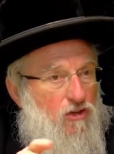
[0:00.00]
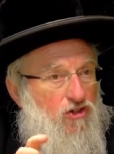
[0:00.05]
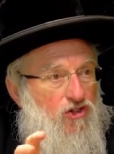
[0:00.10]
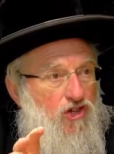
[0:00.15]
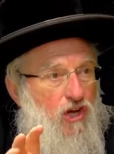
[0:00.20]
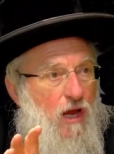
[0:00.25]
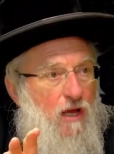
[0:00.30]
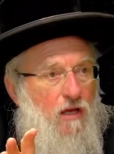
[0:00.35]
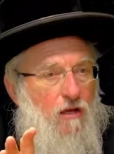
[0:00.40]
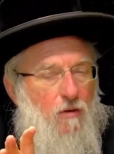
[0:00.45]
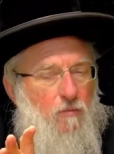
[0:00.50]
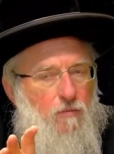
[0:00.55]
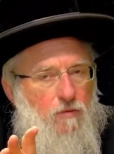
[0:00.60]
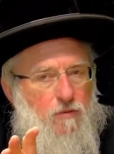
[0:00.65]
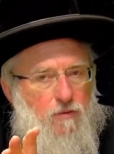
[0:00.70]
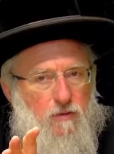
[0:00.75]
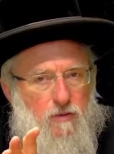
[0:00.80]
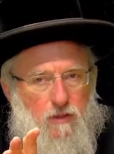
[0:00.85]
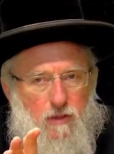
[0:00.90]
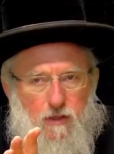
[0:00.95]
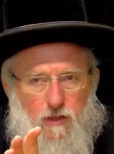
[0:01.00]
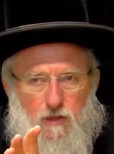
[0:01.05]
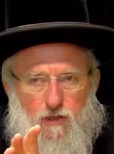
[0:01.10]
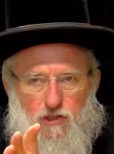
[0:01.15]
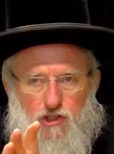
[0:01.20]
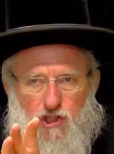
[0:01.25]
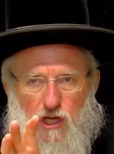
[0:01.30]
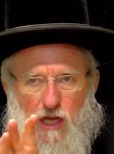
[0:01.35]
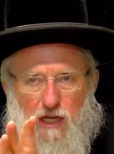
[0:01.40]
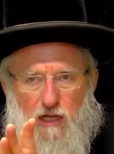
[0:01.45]
Jacob
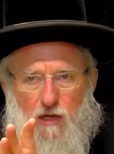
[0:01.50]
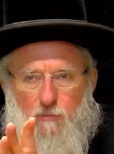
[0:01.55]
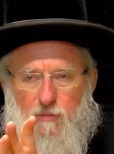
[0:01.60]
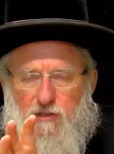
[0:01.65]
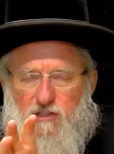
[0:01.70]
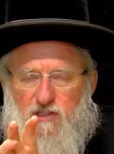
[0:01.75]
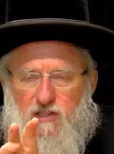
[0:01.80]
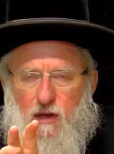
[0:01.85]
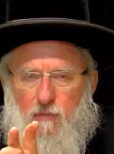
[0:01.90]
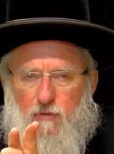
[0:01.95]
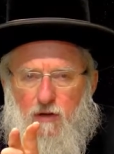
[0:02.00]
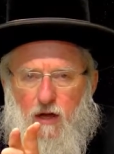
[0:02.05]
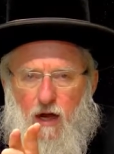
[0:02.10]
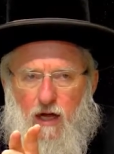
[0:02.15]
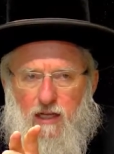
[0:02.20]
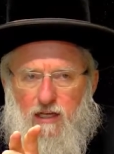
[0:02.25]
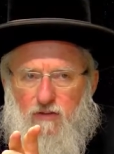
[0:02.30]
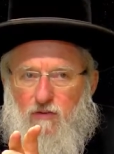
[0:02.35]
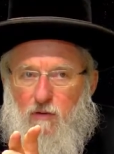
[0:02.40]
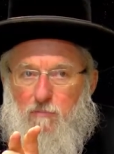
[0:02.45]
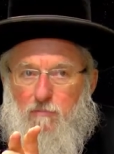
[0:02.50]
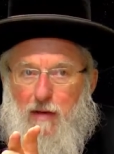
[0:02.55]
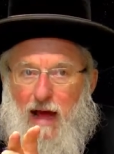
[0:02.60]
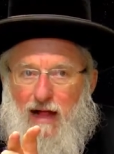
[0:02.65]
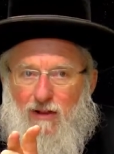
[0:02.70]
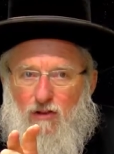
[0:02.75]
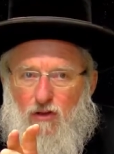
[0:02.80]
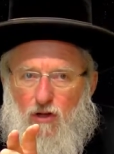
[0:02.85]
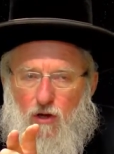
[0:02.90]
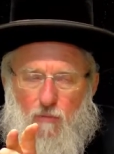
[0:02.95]
is some kind of
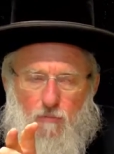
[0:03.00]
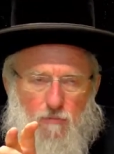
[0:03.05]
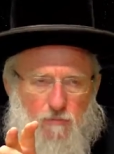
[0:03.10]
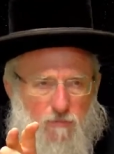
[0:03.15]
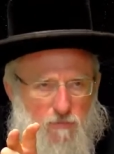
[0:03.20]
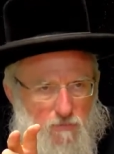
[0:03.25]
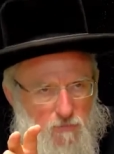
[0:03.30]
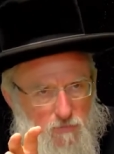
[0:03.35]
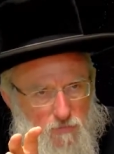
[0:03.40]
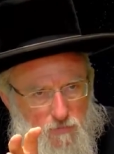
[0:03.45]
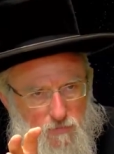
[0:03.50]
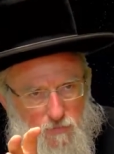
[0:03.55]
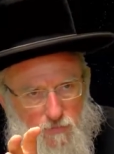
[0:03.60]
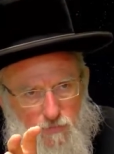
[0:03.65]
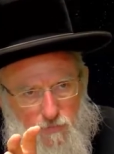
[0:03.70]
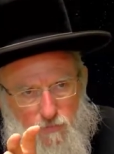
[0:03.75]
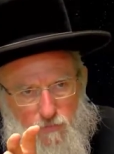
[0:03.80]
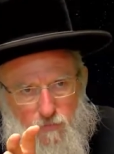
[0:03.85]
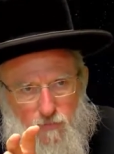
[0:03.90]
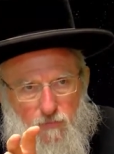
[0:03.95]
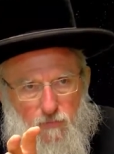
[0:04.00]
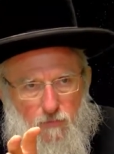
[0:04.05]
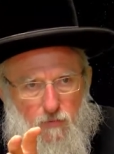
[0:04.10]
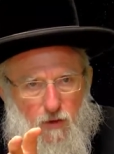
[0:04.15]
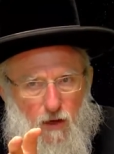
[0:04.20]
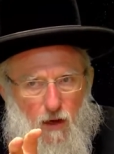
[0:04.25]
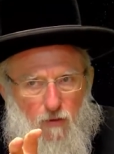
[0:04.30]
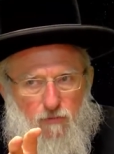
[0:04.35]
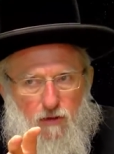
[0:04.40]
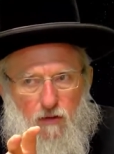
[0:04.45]
amalgam
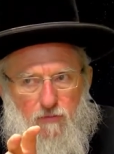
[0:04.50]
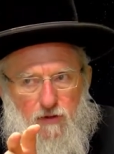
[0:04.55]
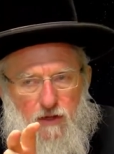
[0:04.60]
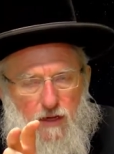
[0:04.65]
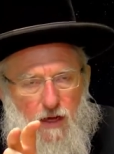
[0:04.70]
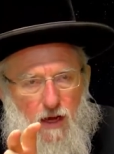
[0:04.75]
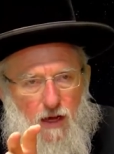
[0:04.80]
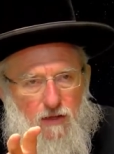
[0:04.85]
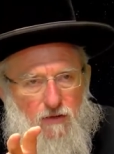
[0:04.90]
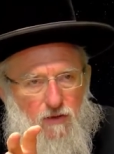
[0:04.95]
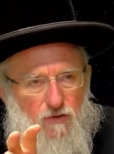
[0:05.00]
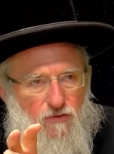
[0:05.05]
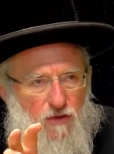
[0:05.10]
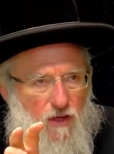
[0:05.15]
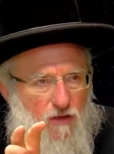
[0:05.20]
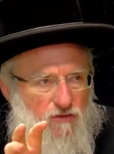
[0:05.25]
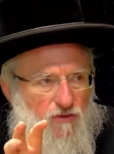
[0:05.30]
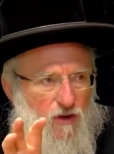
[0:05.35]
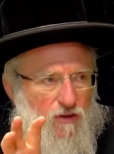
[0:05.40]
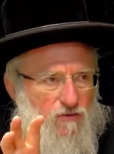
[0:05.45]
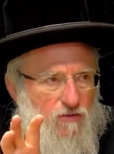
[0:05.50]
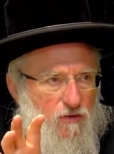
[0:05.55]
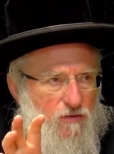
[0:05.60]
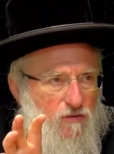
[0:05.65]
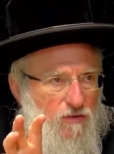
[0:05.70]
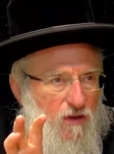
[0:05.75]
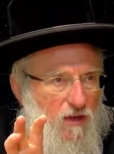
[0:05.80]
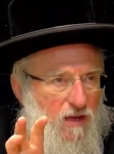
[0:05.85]
of loving kindness and justice.